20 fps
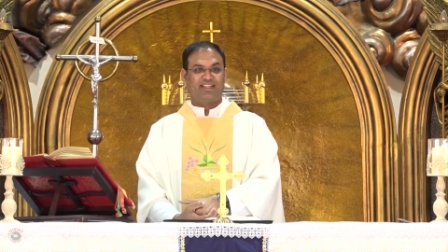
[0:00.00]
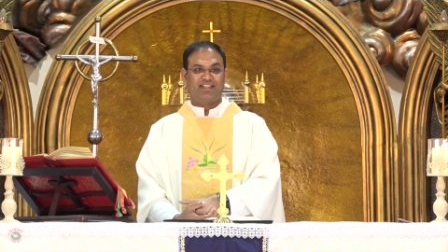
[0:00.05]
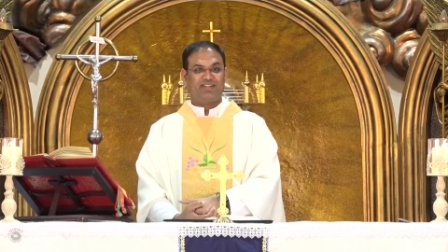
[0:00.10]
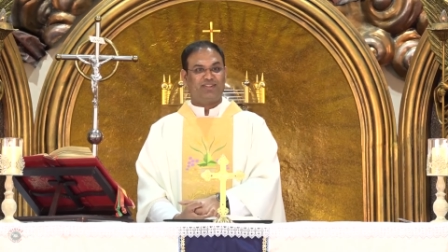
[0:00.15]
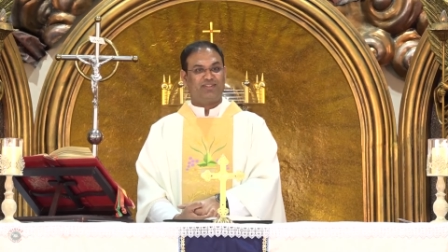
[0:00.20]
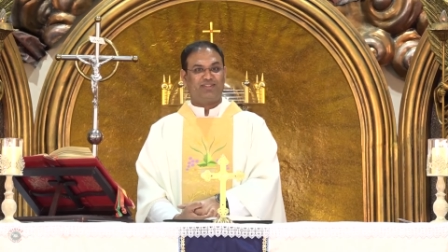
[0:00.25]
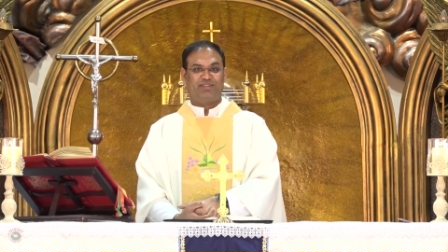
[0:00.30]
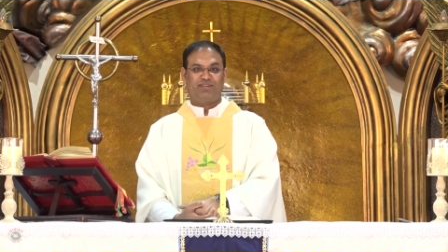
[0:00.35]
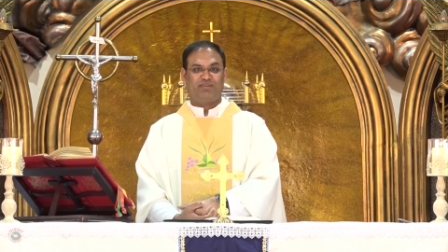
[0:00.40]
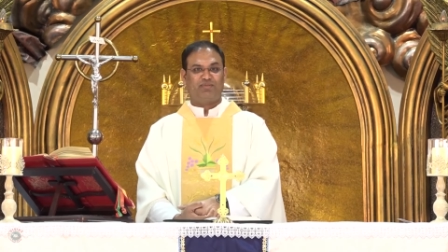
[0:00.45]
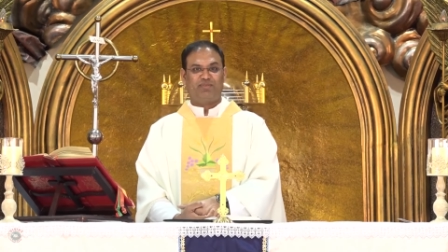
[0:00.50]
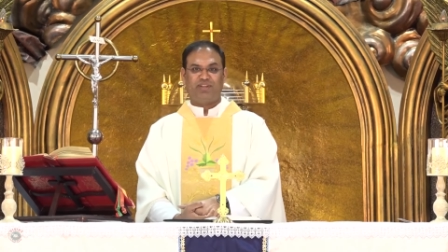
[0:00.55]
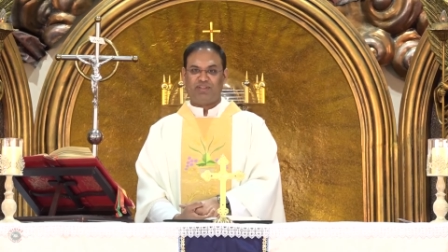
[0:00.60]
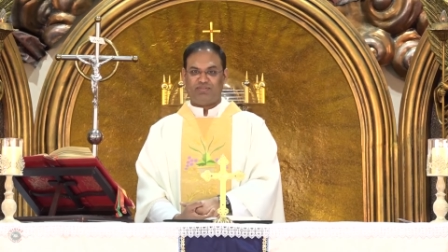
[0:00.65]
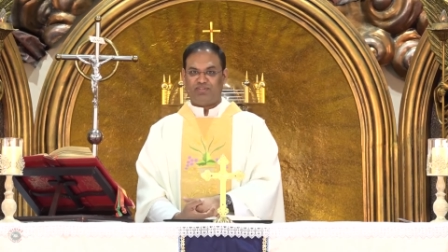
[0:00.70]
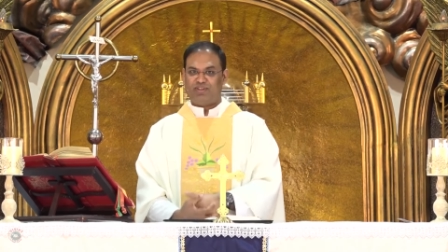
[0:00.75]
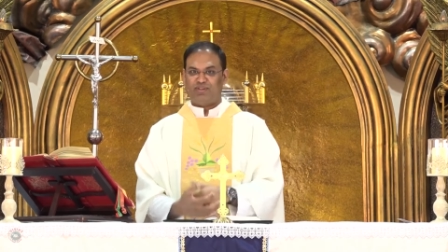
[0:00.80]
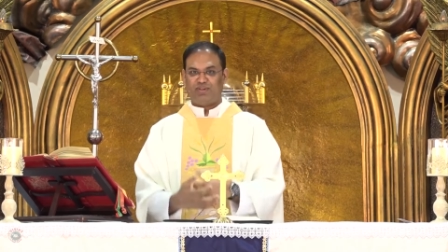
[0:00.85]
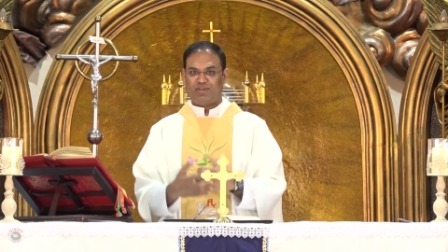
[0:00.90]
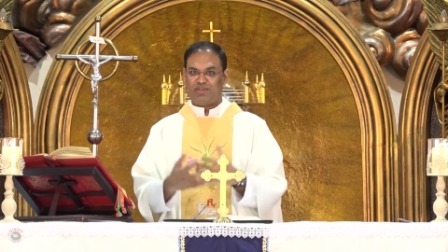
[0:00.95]
you know
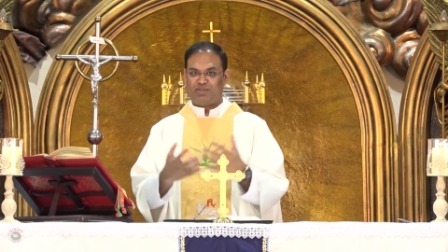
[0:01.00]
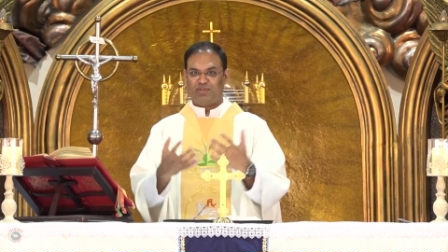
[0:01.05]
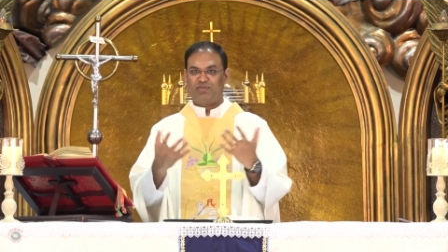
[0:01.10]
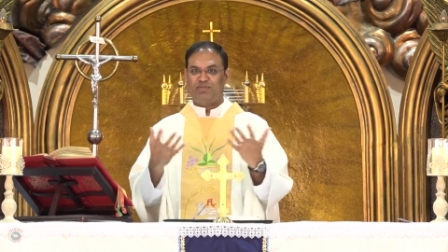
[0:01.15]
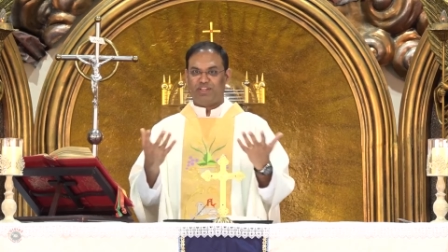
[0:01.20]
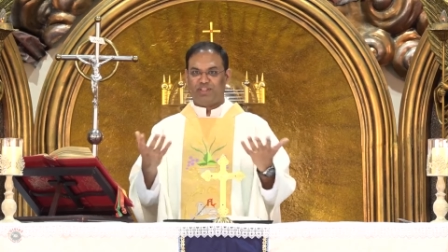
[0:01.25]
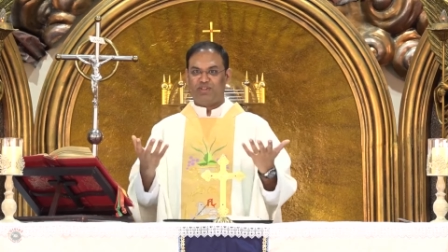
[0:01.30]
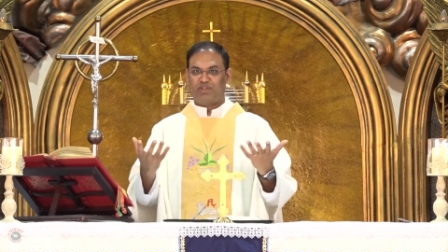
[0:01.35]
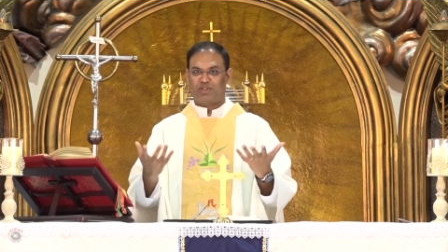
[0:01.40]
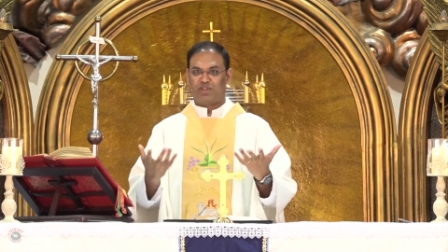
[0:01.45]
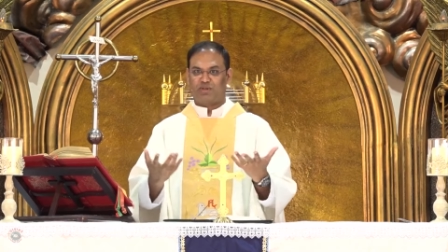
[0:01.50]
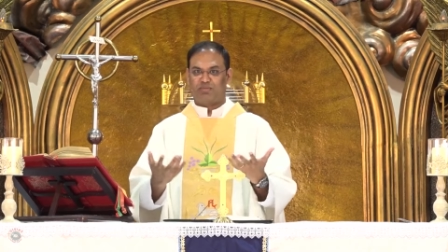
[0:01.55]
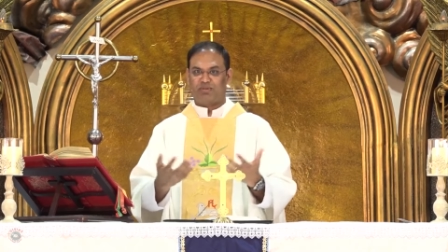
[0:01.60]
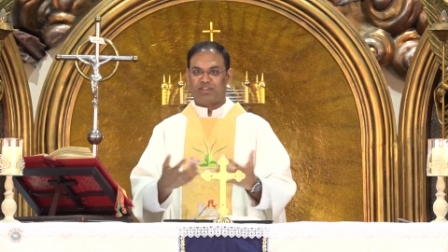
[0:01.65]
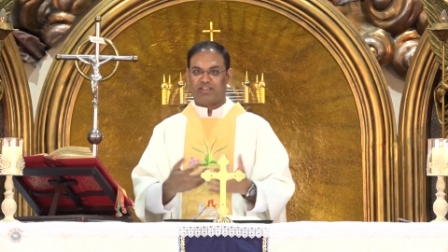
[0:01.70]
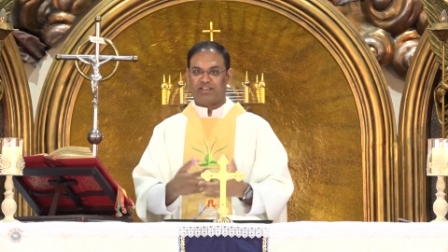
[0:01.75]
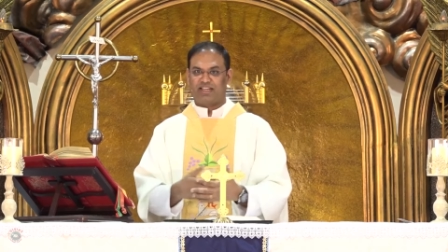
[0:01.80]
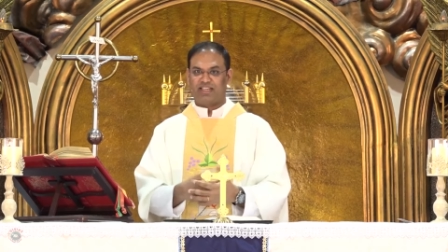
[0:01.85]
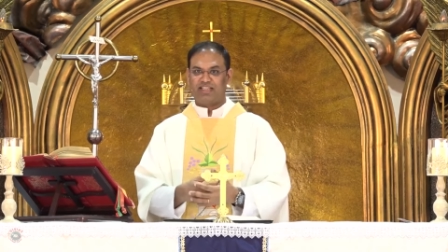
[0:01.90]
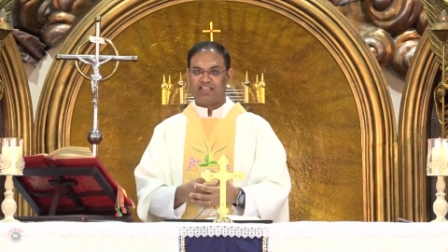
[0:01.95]
we, we all do window
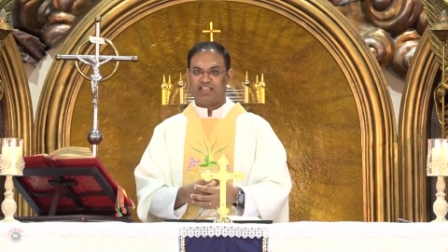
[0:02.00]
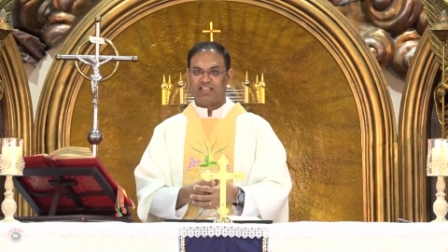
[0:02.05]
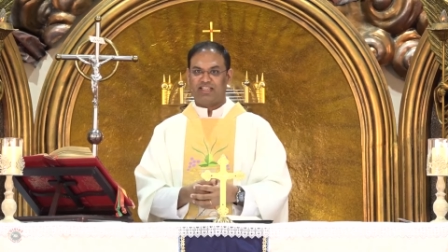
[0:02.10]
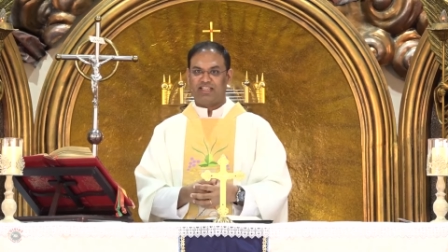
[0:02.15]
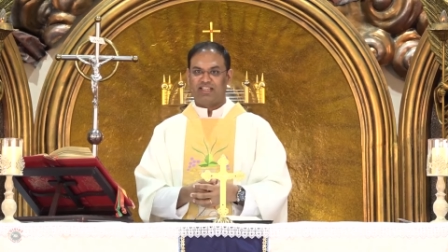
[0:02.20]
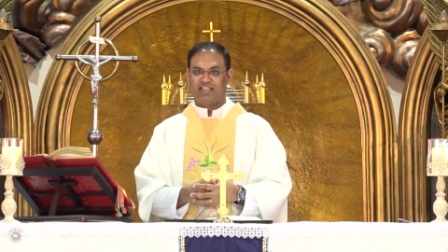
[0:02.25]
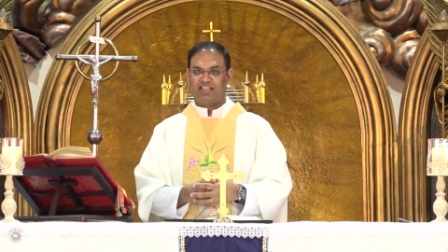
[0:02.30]
shopping right